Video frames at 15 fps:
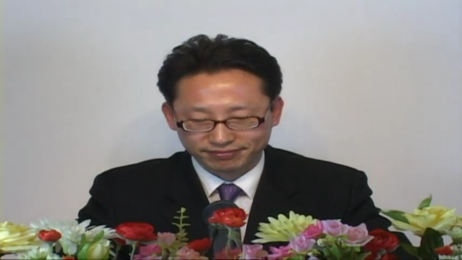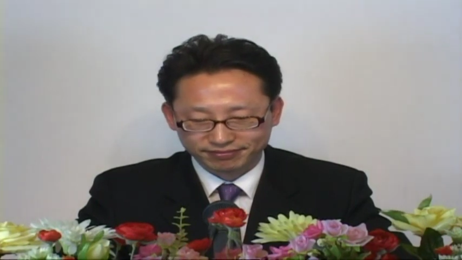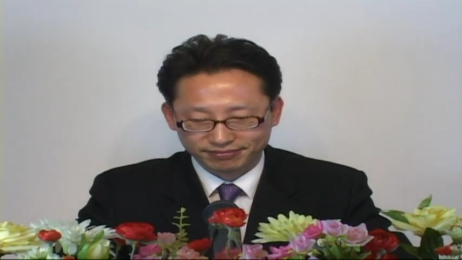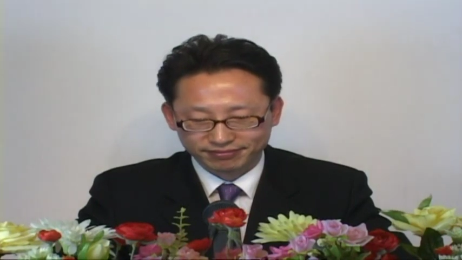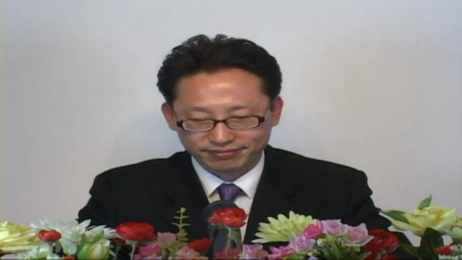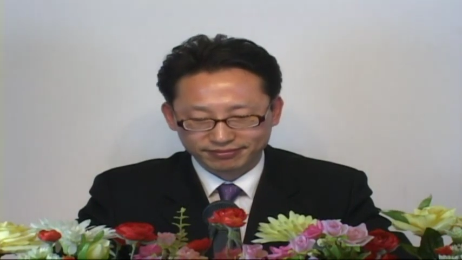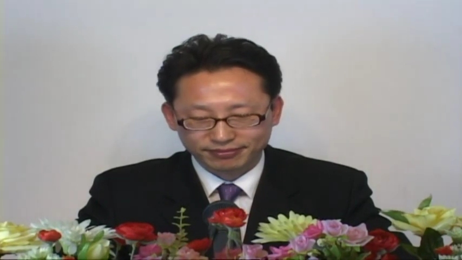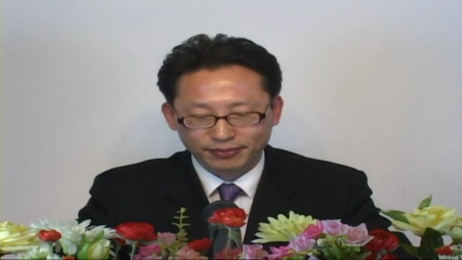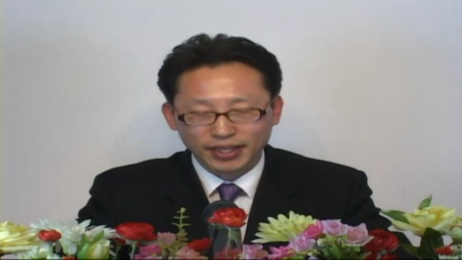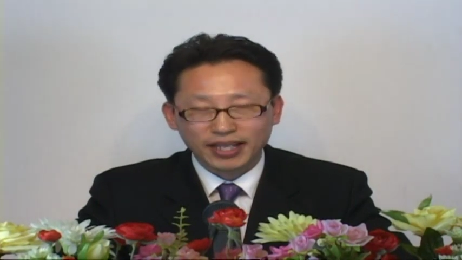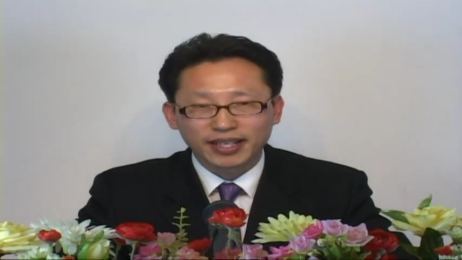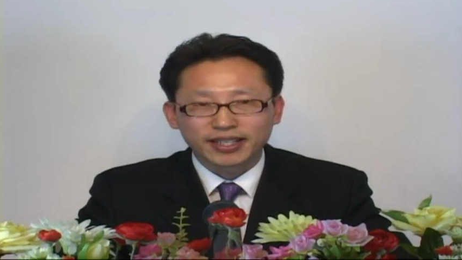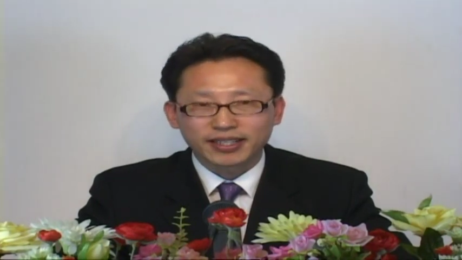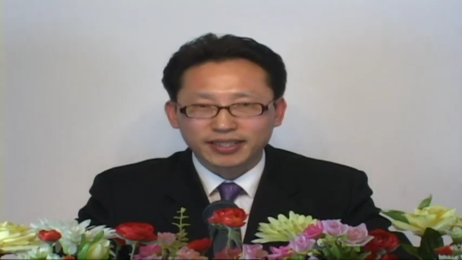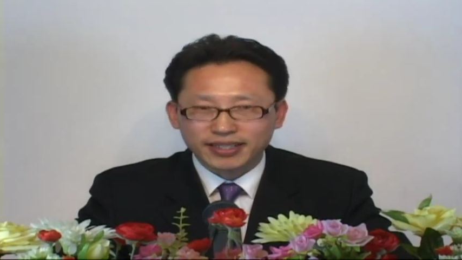This
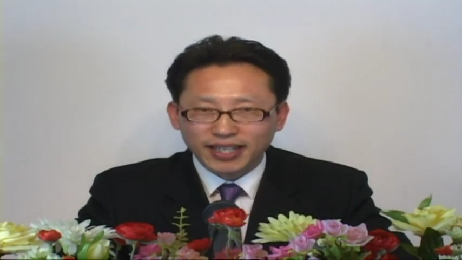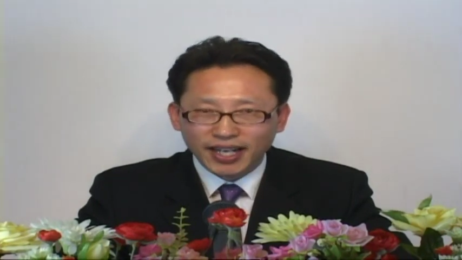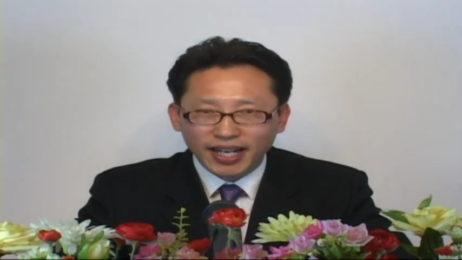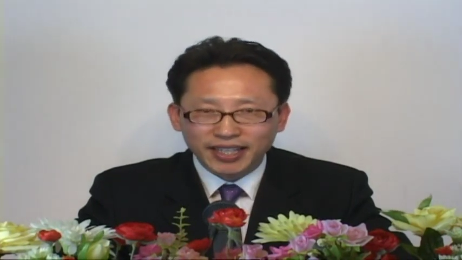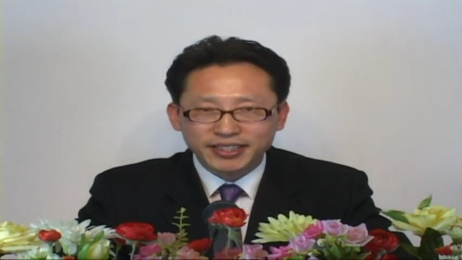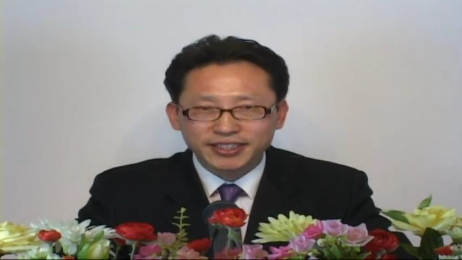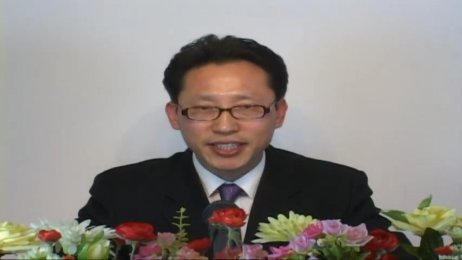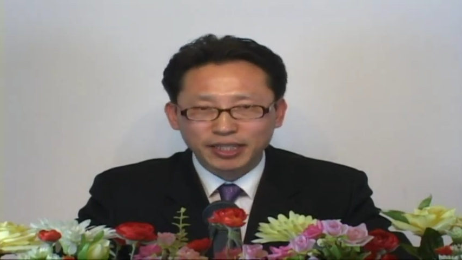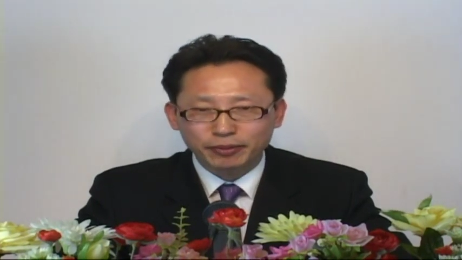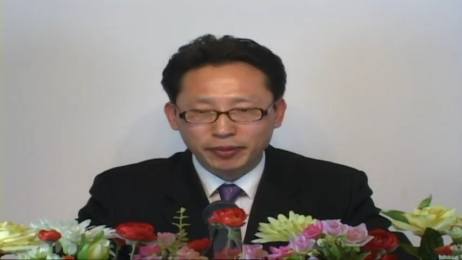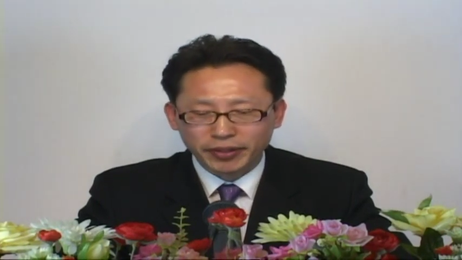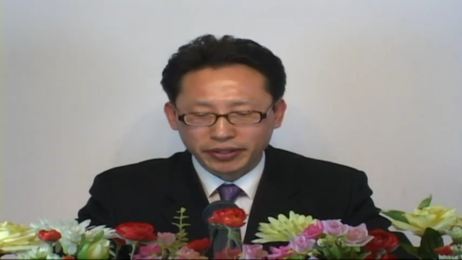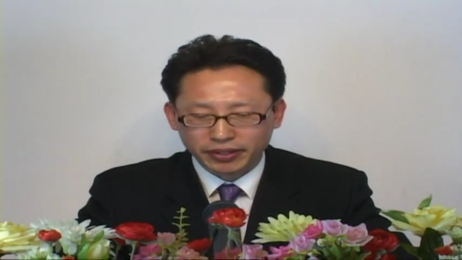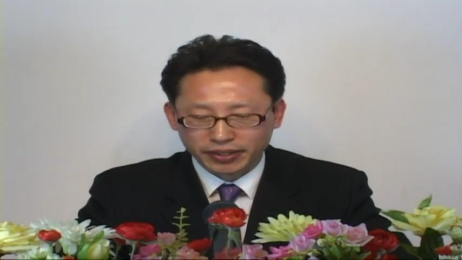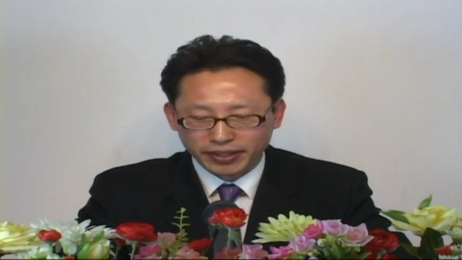was like
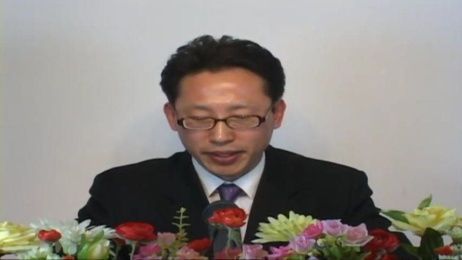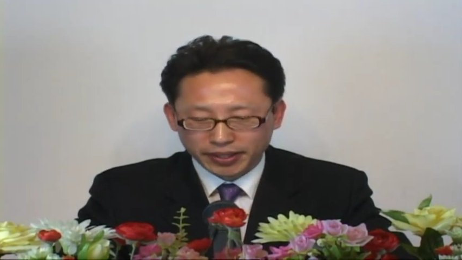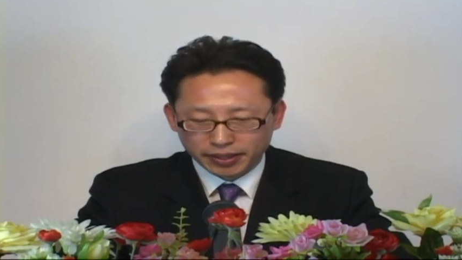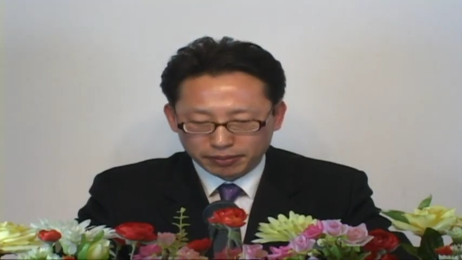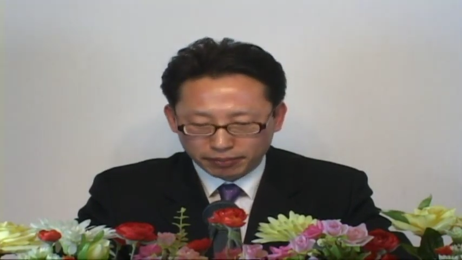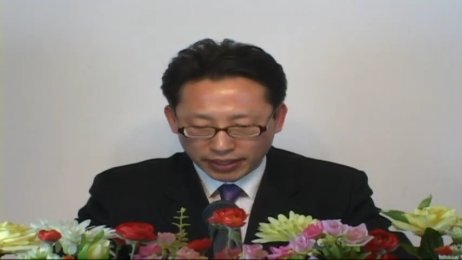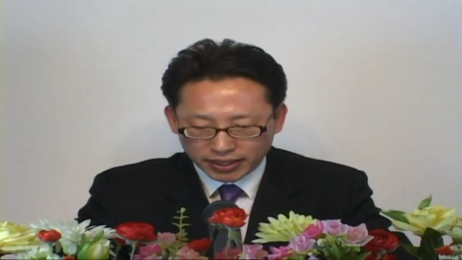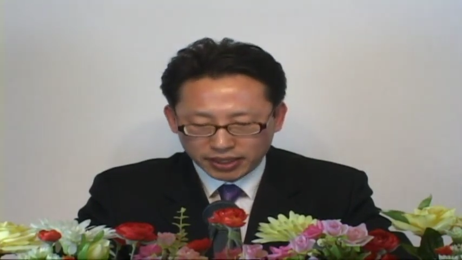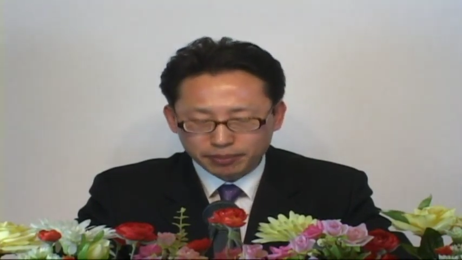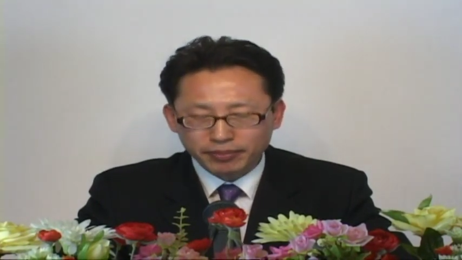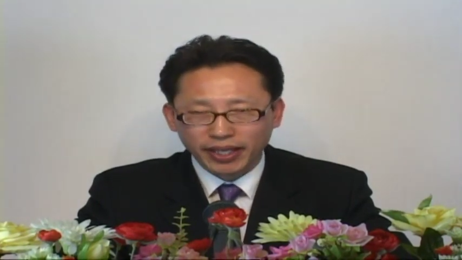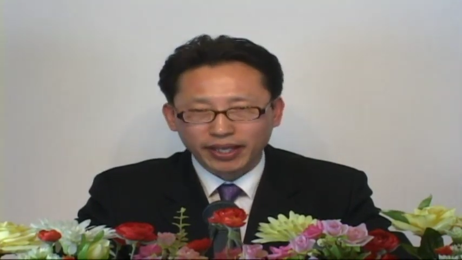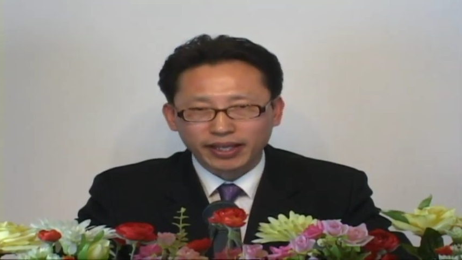the riddle